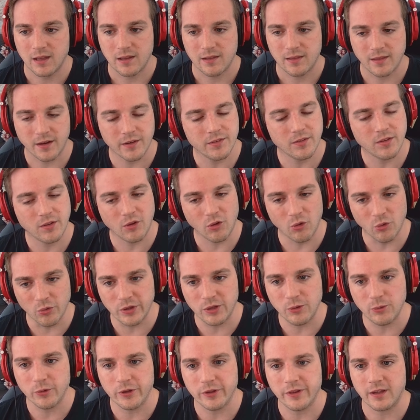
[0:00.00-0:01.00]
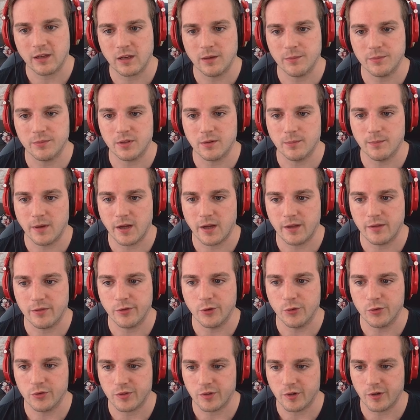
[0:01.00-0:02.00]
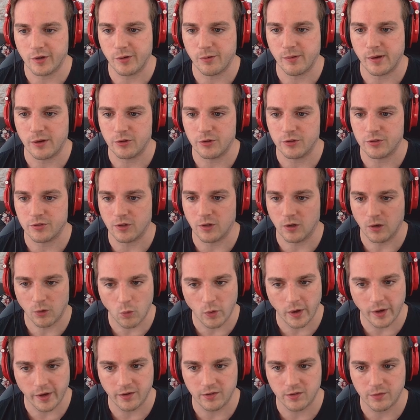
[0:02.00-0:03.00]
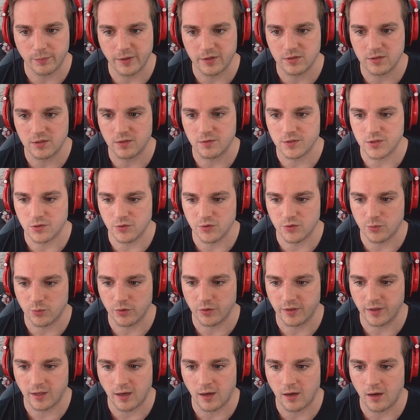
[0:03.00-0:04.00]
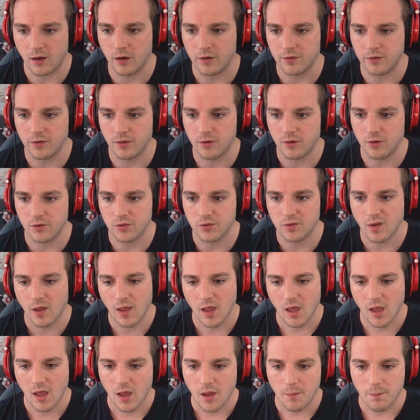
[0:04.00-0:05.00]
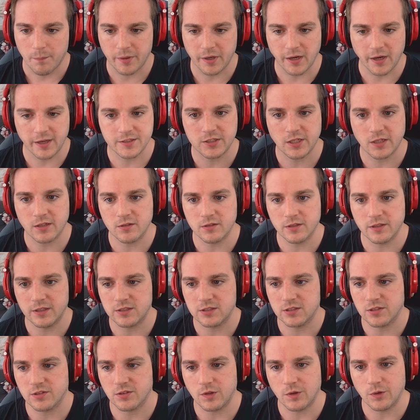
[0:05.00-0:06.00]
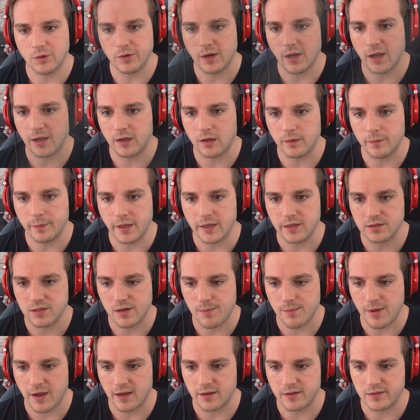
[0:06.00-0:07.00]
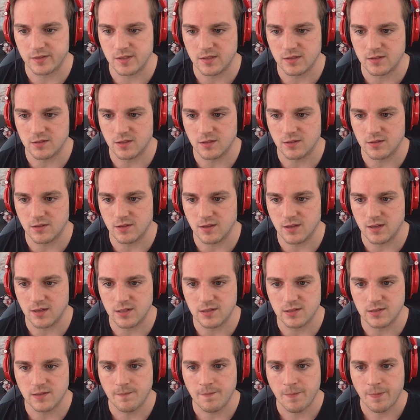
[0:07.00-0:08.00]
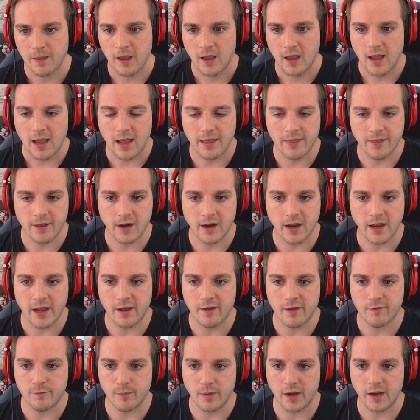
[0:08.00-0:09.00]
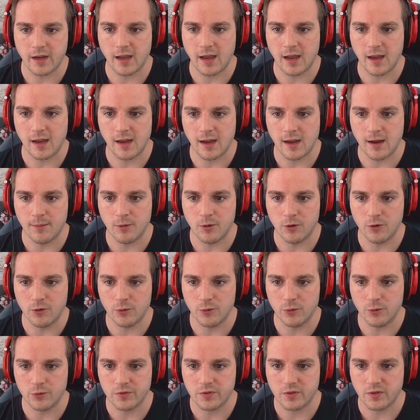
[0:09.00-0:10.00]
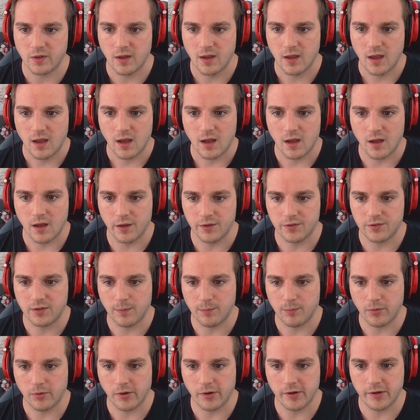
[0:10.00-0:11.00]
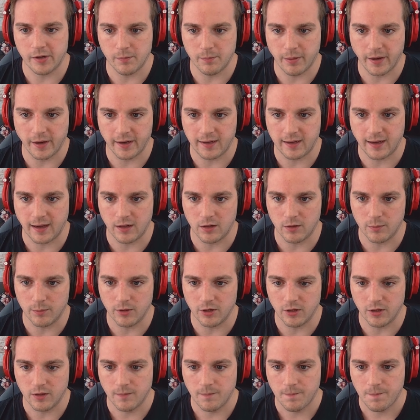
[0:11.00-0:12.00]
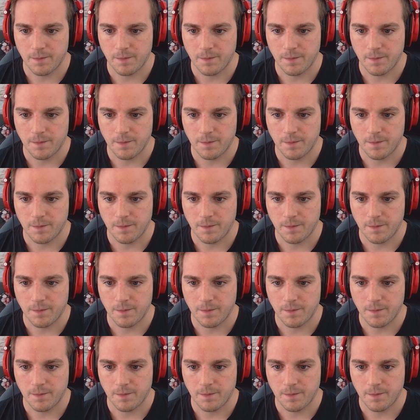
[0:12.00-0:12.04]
That is the only one that comes to mind. Those 30 rounders are quite expensive, so it's worth hanging on to those. But I generally just throw in high capacity magazines into these. And then I have my ammos separated by caliber.